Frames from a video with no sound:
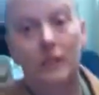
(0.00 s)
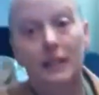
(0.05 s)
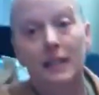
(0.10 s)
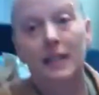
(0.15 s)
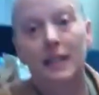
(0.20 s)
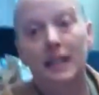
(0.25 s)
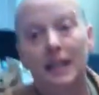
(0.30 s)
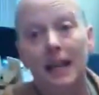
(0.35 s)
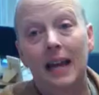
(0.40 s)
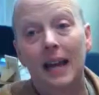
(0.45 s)

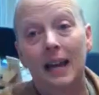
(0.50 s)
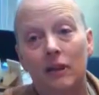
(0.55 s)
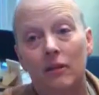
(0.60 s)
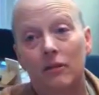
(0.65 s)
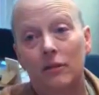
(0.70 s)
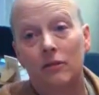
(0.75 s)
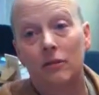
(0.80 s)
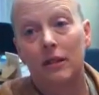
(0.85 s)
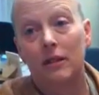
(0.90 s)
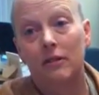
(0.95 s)
DNA, or
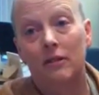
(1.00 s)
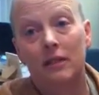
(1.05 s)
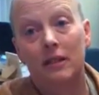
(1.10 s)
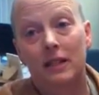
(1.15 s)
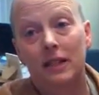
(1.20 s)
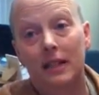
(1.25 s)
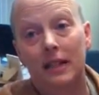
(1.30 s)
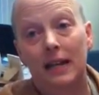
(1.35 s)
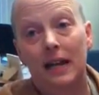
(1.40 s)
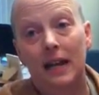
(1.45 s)
they're near the
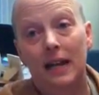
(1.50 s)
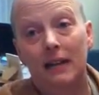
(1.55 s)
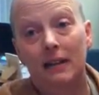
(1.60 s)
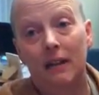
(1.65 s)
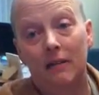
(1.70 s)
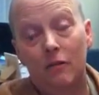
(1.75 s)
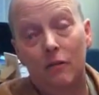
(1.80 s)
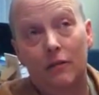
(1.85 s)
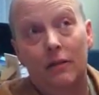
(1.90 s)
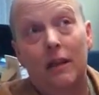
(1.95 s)
DNA.
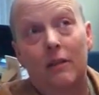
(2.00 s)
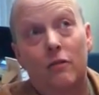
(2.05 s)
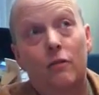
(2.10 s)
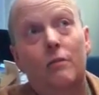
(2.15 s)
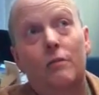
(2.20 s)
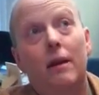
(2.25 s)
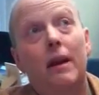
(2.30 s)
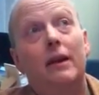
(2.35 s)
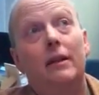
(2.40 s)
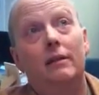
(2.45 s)
That's what
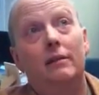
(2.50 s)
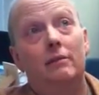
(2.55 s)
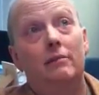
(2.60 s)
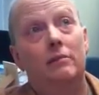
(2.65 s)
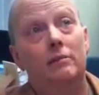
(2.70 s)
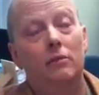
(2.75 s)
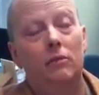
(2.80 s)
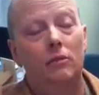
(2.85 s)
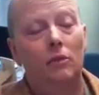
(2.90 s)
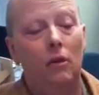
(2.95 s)
my
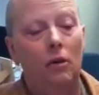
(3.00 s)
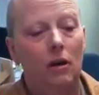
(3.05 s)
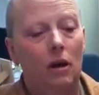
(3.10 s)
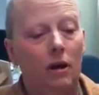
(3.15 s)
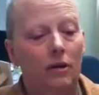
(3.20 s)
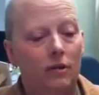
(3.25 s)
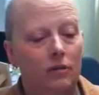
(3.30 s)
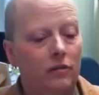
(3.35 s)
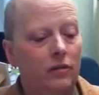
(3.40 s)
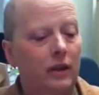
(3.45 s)

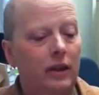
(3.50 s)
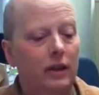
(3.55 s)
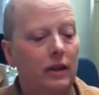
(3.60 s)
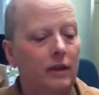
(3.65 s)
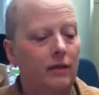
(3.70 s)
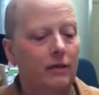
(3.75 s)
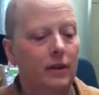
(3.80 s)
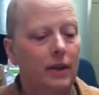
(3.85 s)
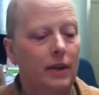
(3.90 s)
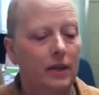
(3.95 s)
understanding
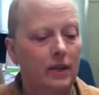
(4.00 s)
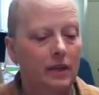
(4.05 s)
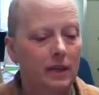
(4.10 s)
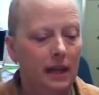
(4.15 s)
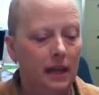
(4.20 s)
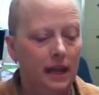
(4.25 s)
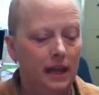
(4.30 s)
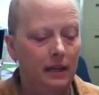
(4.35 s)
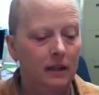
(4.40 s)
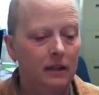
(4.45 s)
of it is,
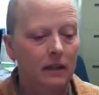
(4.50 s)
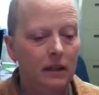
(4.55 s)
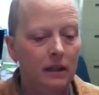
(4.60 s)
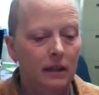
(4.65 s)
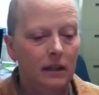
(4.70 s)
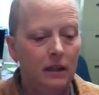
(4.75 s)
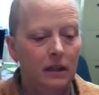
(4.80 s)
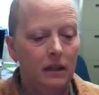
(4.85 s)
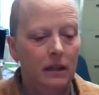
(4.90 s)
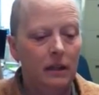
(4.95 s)
and
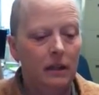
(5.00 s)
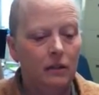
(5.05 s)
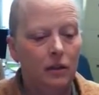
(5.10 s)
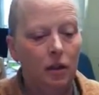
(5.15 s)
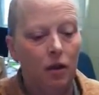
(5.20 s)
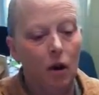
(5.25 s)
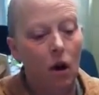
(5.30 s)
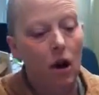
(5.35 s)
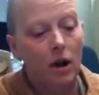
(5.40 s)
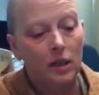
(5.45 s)

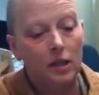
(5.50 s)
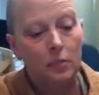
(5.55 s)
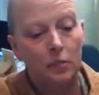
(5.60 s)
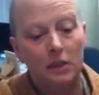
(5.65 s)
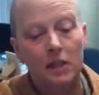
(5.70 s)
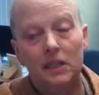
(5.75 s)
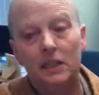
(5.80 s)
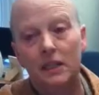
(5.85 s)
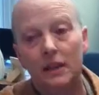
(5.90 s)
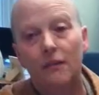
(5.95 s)
there are
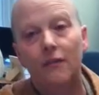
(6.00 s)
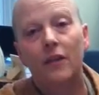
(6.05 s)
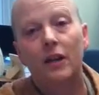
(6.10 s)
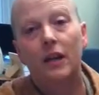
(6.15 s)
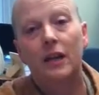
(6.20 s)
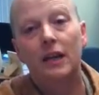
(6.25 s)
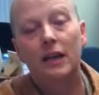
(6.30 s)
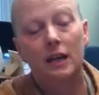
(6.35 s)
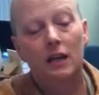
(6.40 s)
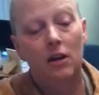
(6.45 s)
specific
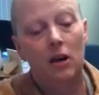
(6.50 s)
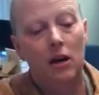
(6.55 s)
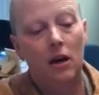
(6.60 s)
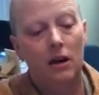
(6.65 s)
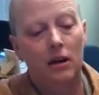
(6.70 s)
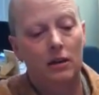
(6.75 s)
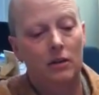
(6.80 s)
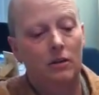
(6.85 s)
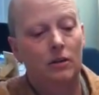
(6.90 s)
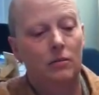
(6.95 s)

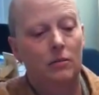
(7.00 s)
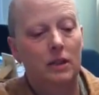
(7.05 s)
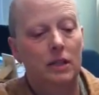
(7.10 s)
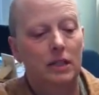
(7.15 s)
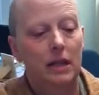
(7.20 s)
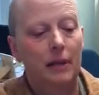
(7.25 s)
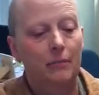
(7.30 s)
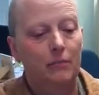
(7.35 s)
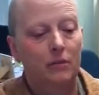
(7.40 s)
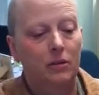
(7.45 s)
ER
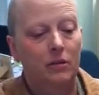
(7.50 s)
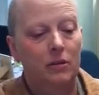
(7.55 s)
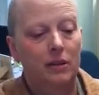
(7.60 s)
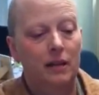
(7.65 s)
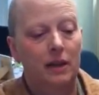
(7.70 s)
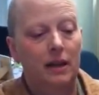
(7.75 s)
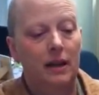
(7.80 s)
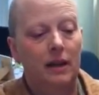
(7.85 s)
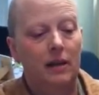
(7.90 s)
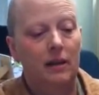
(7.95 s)
receptors
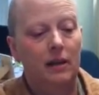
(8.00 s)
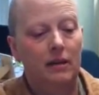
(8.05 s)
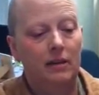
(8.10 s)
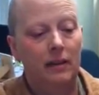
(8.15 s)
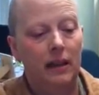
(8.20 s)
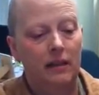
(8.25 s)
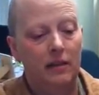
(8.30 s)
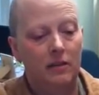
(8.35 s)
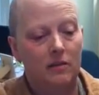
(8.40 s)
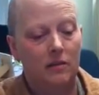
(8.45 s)
there
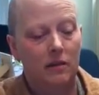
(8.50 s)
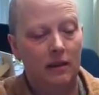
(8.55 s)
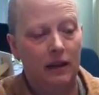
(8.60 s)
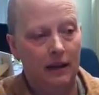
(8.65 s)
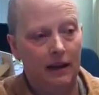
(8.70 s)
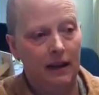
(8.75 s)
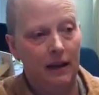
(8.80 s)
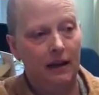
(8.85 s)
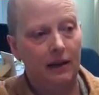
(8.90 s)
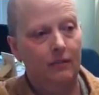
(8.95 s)
that
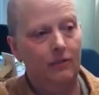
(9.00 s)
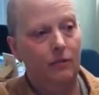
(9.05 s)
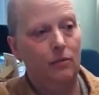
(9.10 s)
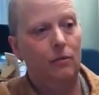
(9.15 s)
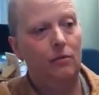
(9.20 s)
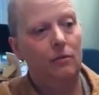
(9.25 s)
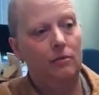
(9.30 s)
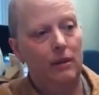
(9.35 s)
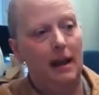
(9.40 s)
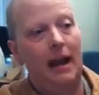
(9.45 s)
kind of
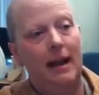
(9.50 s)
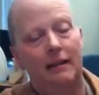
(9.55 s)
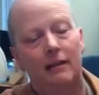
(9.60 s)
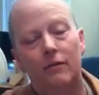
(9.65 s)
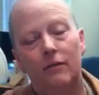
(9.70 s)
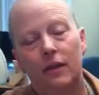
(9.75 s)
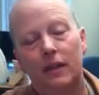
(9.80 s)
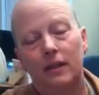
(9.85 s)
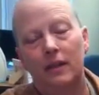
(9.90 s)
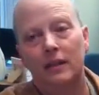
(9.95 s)

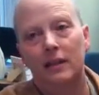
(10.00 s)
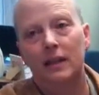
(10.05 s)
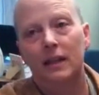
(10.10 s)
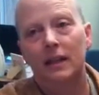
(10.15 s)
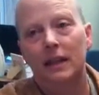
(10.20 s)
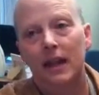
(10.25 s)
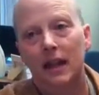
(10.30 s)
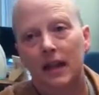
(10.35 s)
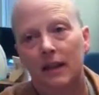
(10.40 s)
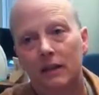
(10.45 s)
activate the
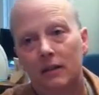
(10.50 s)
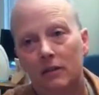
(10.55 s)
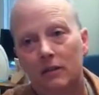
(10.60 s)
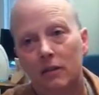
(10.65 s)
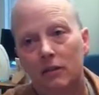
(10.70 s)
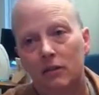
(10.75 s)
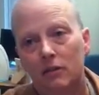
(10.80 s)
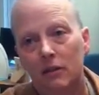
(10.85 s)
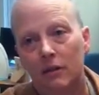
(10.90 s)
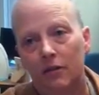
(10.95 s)
DNA to
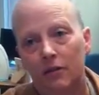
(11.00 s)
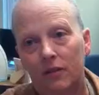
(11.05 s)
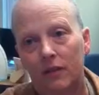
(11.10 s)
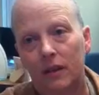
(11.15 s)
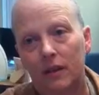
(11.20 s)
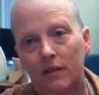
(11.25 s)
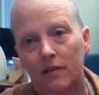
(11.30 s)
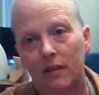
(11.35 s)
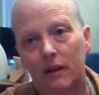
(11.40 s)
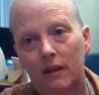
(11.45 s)
do different
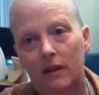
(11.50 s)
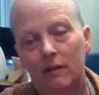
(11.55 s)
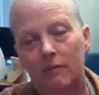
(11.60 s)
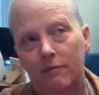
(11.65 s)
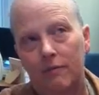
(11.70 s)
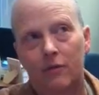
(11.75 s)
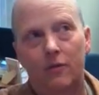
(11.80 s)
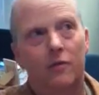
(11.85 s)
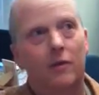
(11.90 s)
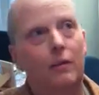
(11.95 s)
things, like,
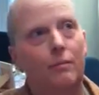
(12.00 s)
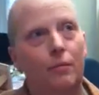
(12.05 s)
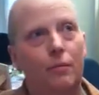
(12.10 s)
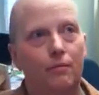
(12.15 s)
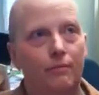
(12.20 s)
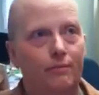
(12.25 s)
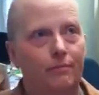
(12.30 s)
for example,